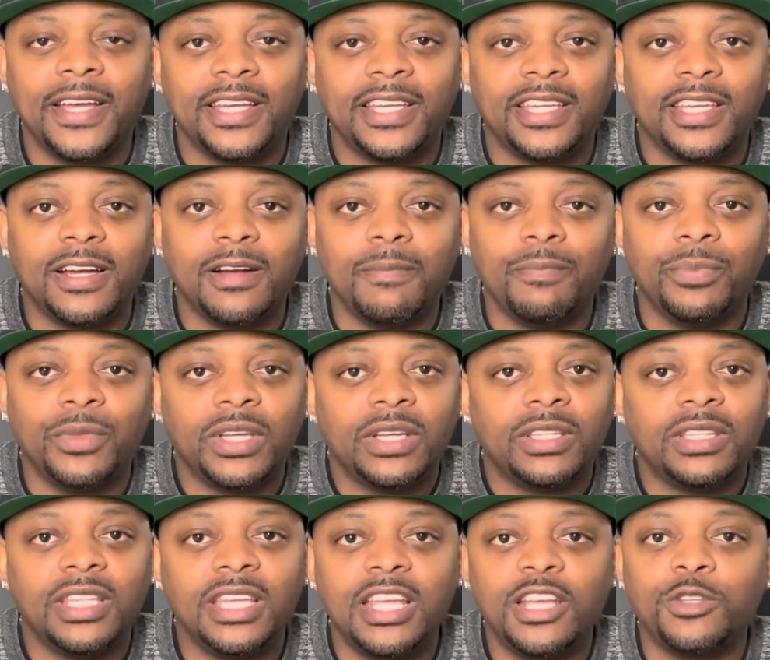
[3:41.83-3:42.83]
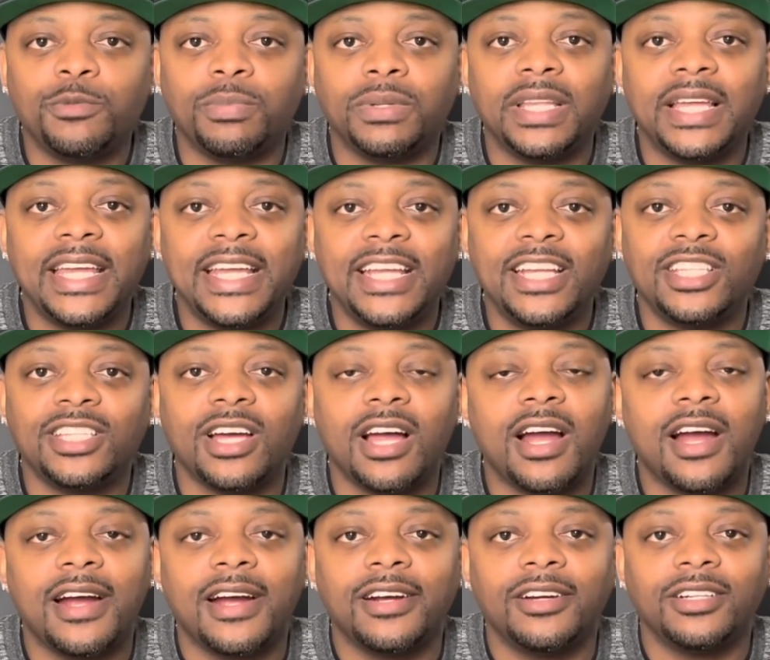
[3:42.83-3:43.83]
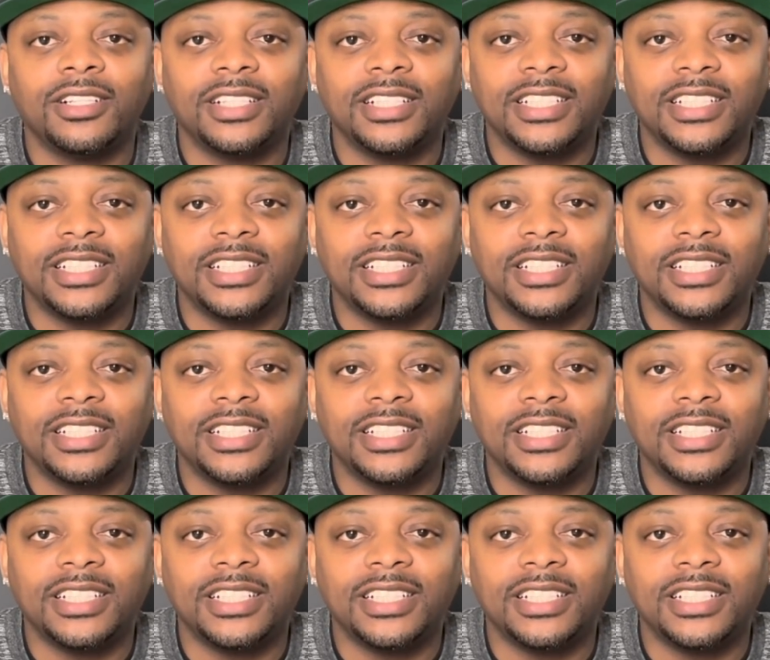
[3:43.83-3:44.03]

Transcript: Yep, these plays are